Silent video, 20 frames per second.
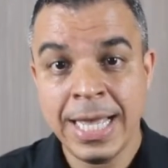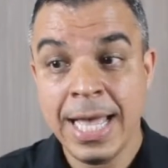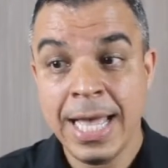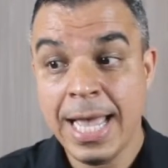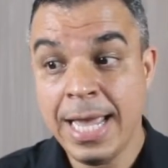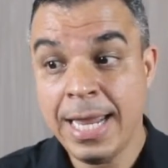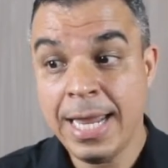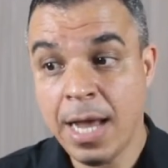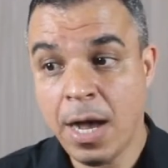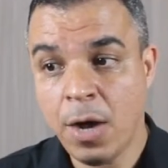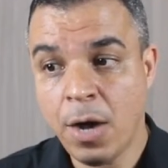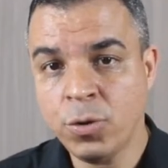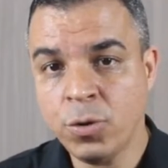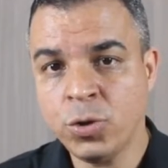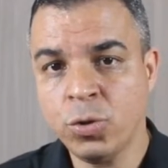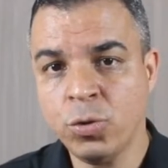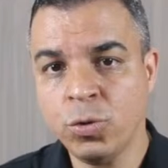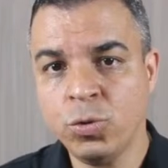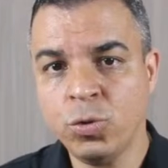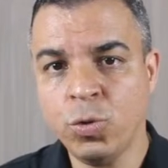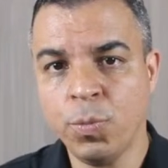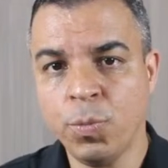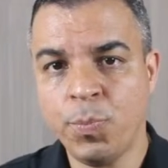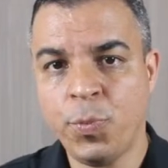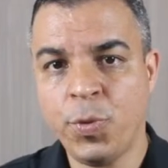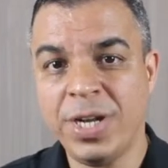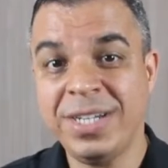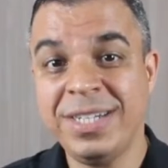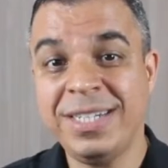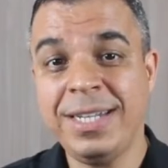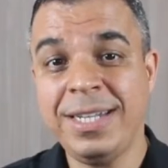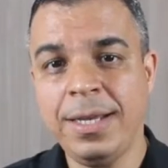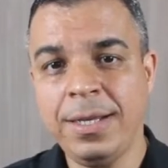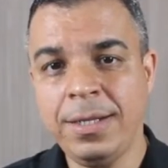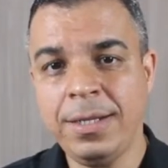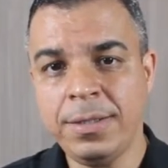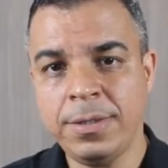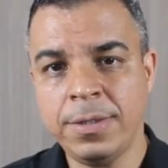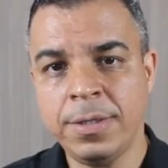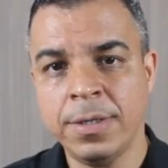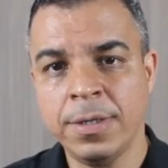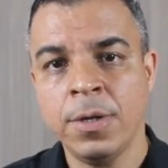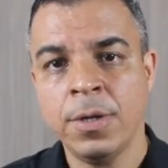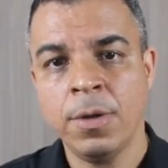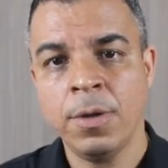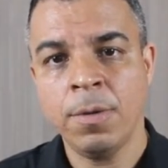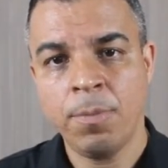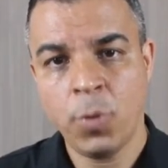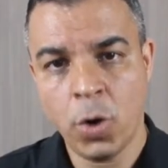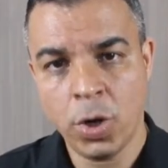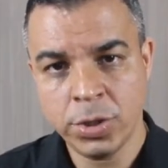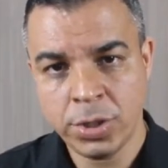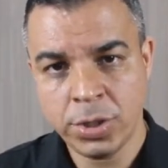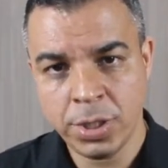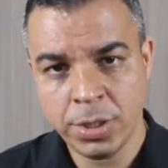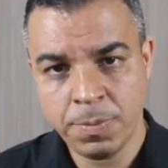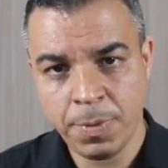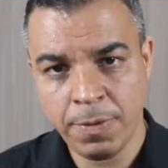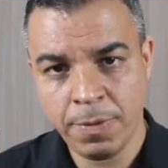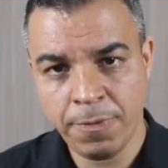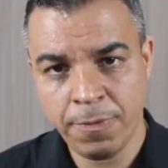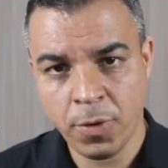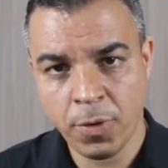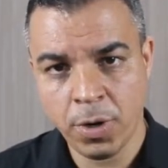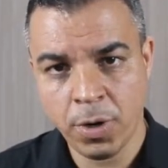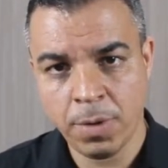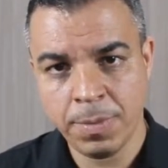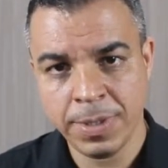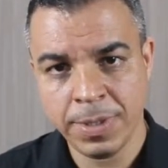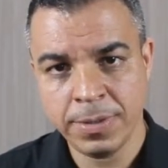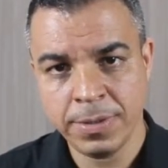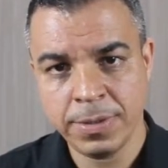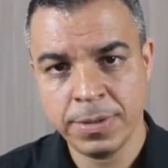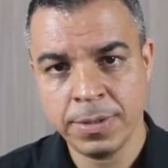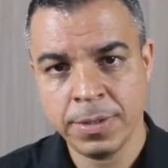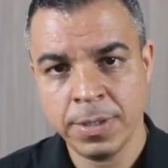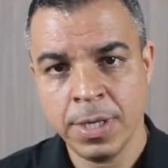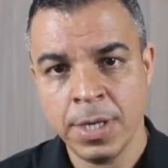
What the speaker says: and also to predict process performance.